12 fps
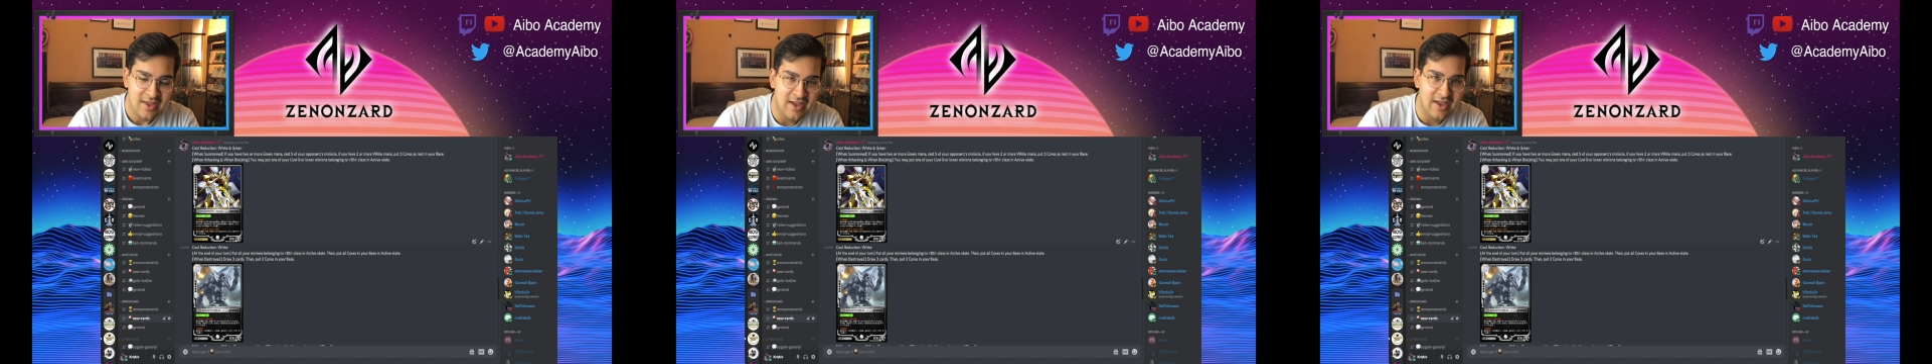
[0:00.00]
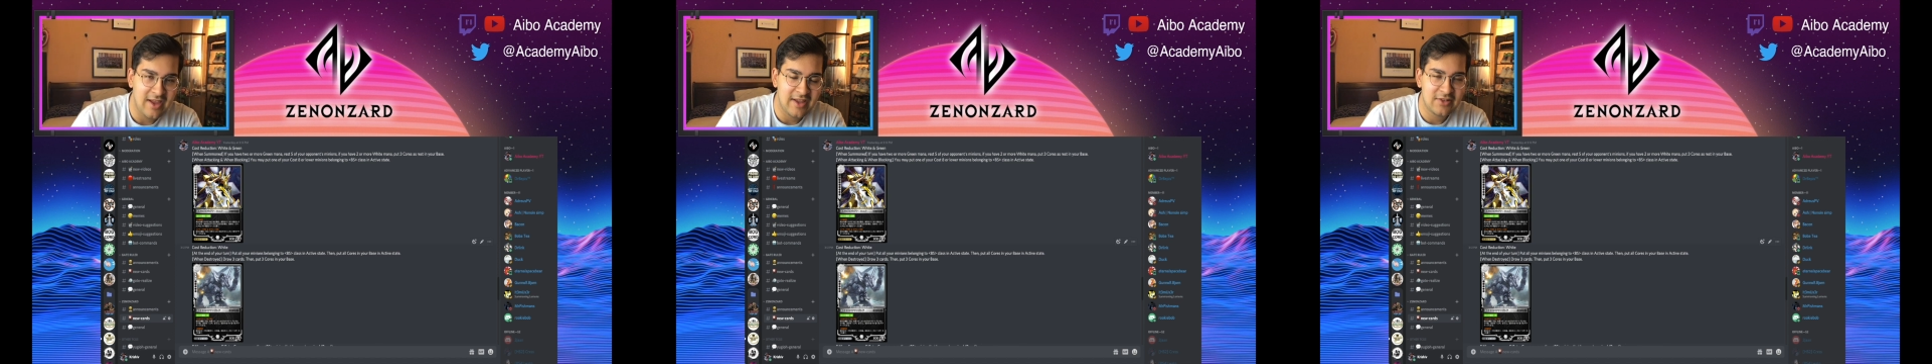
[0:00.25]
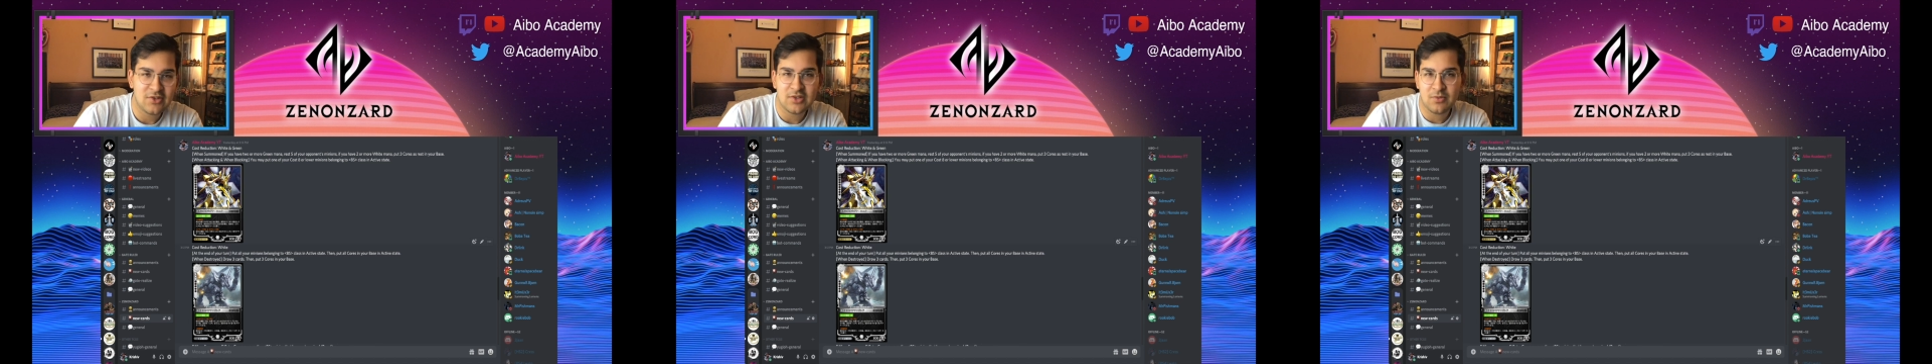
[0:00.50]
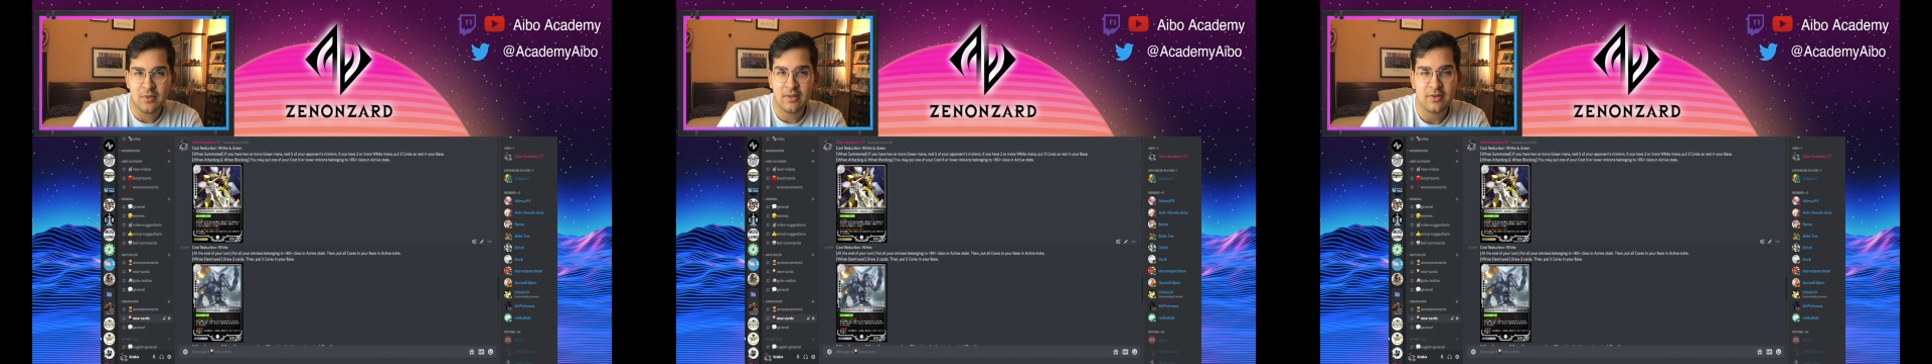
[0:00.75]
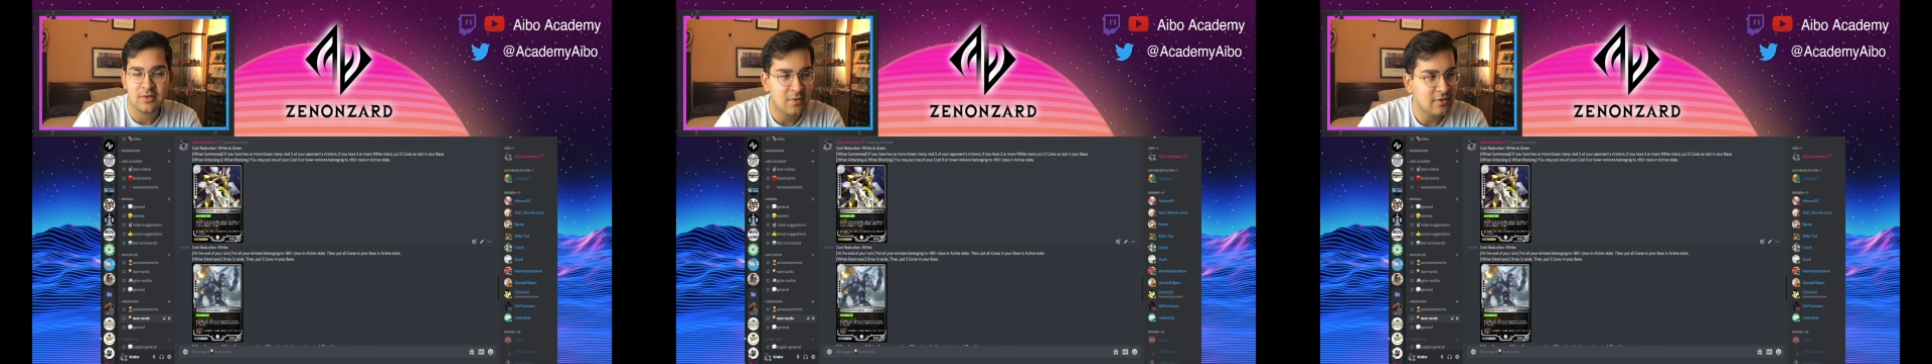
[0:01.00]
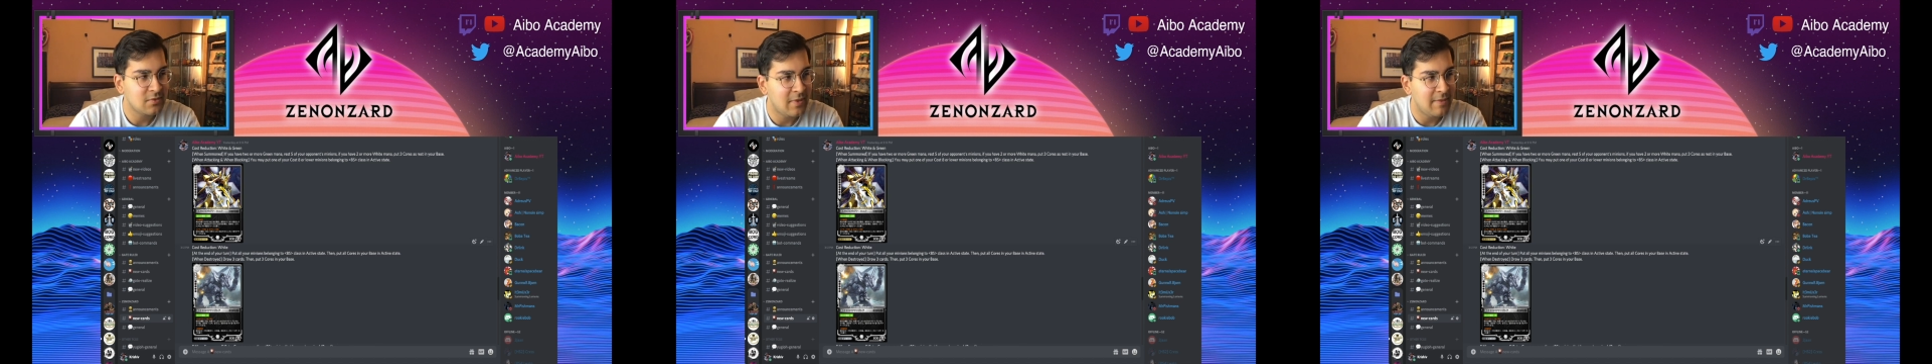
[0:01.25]
It's just one of those
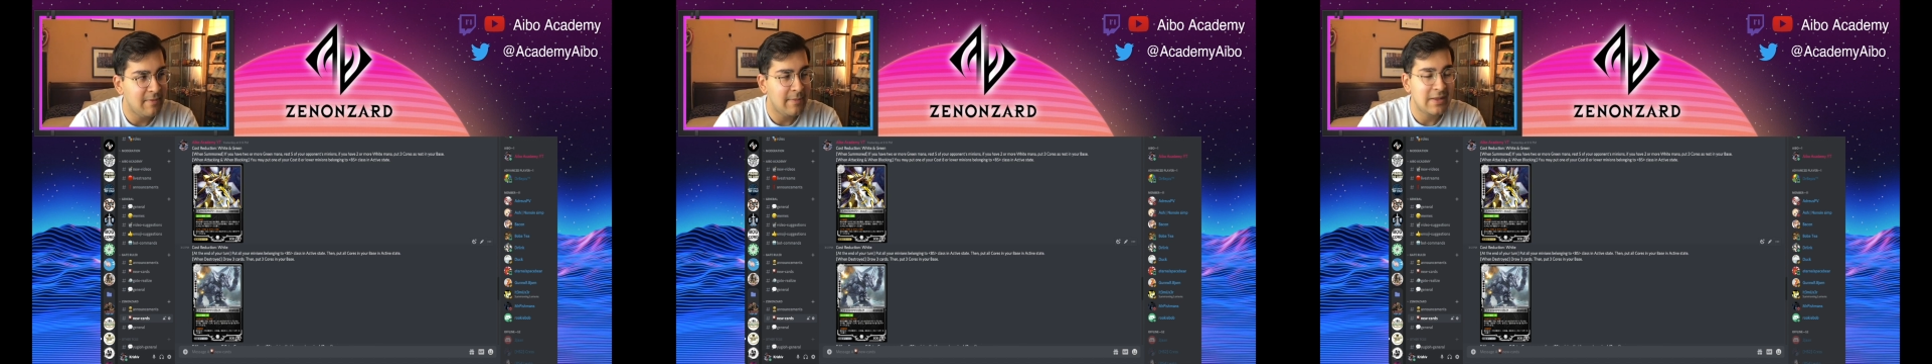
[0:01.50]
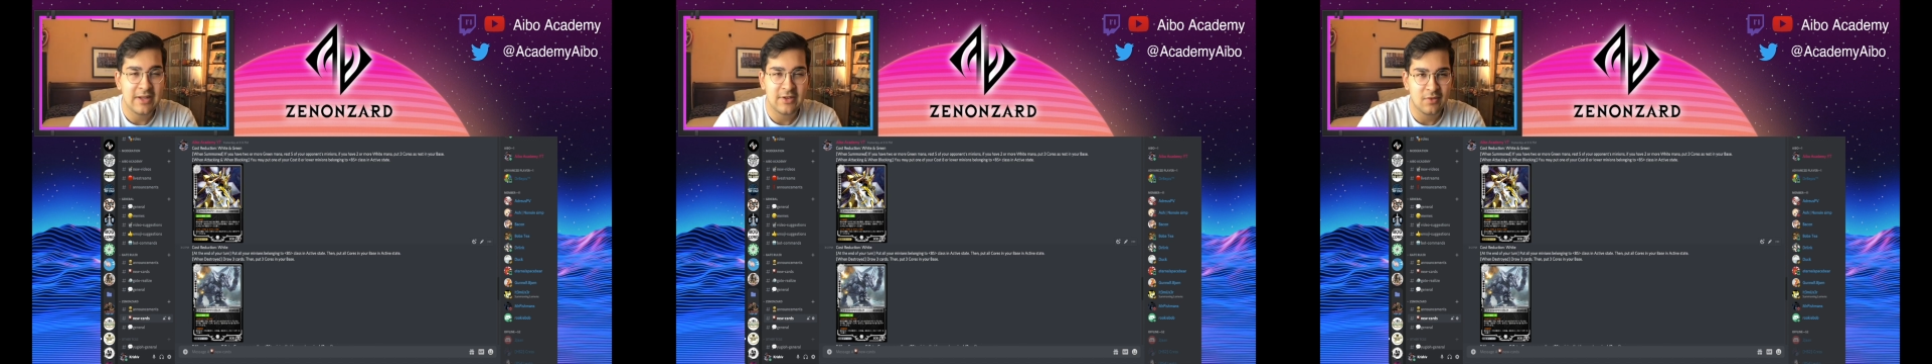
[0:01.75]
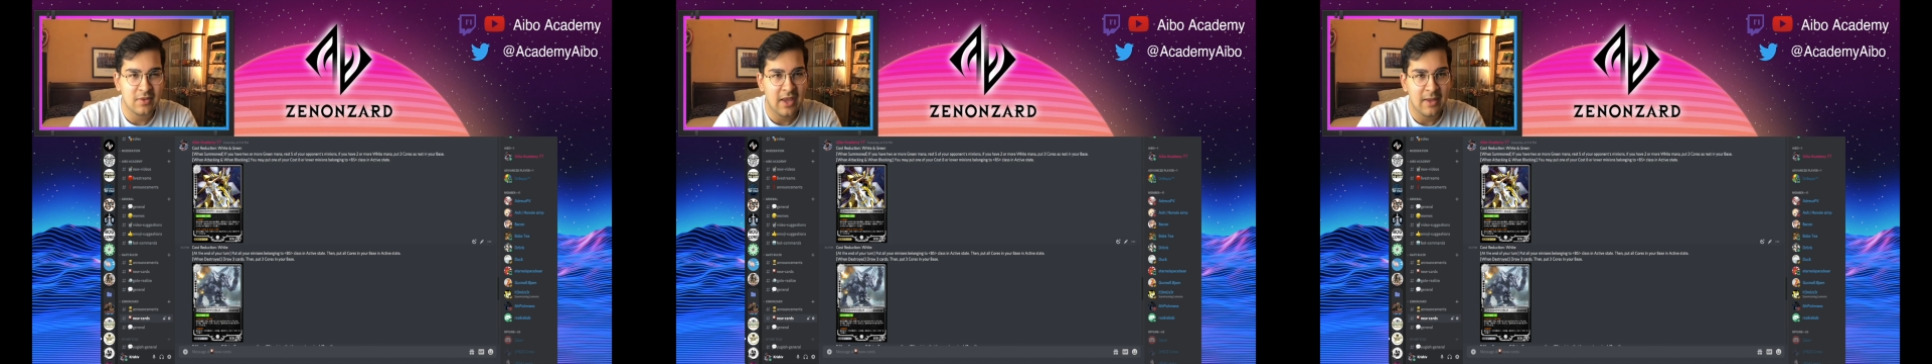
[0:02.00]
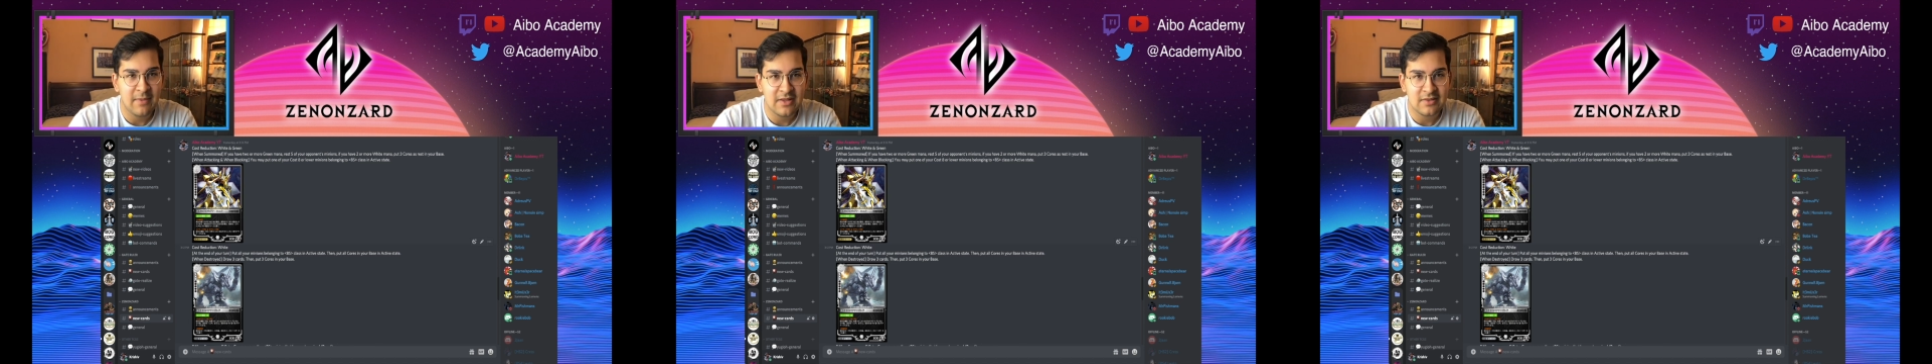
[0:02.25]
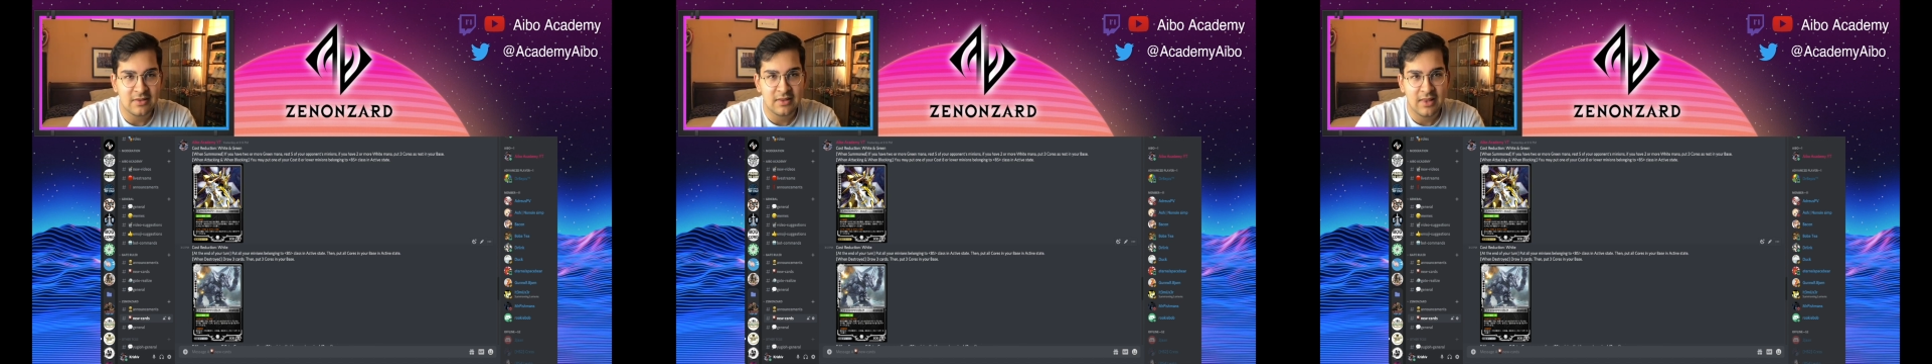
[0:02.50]
ones where maybe later in the game it's